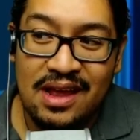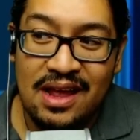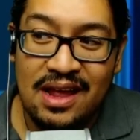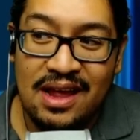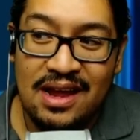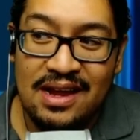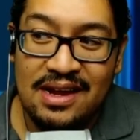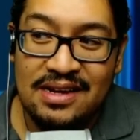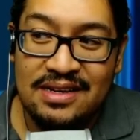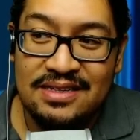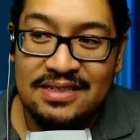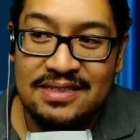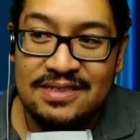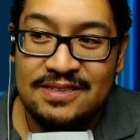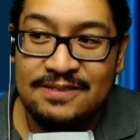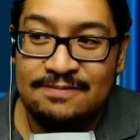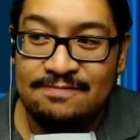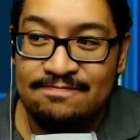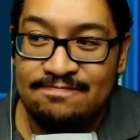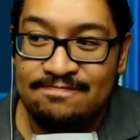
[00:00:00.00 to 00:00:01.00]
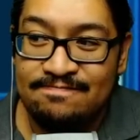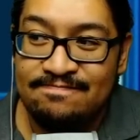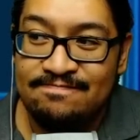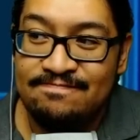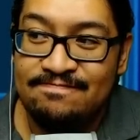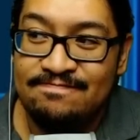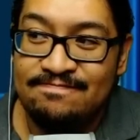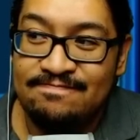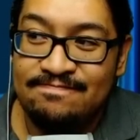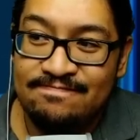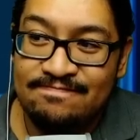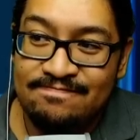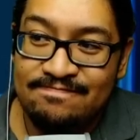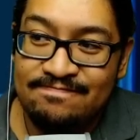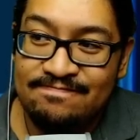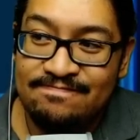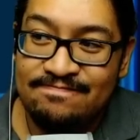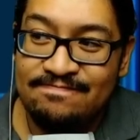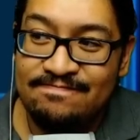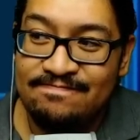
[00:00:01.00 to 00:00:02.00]

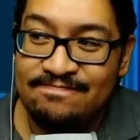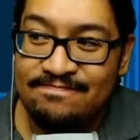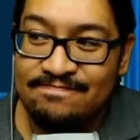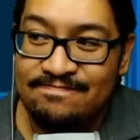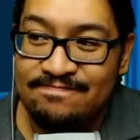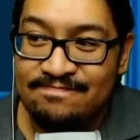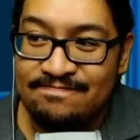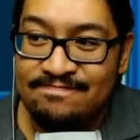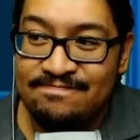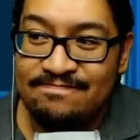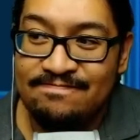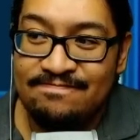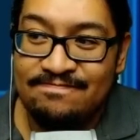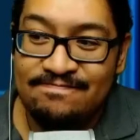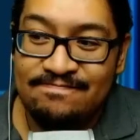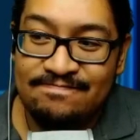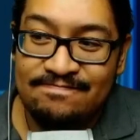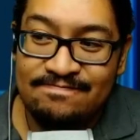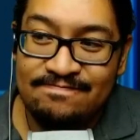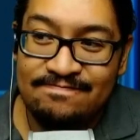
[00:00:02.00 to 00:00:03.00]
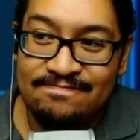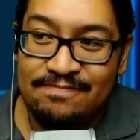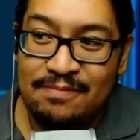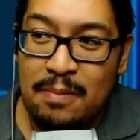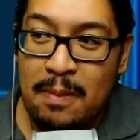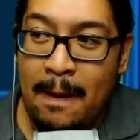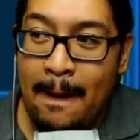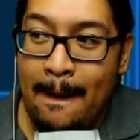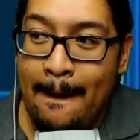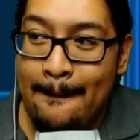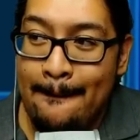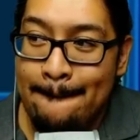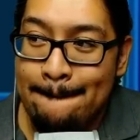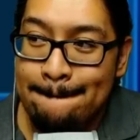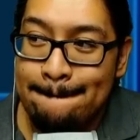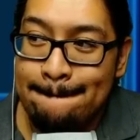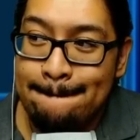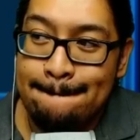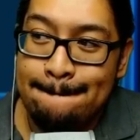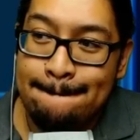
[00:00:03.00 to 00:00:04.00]

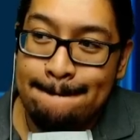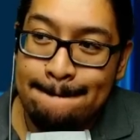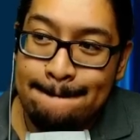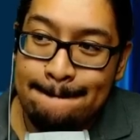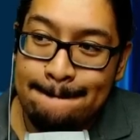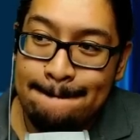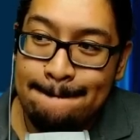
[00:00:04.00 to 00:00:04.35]
[no speech]